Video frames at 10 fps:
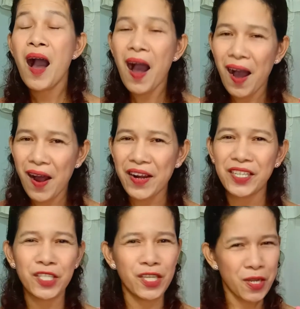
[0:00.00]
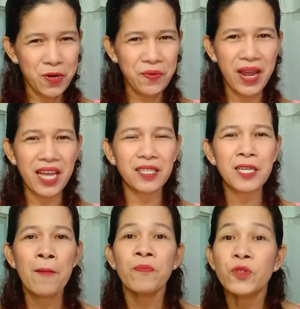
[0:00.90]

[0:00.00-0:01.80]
heart. Great.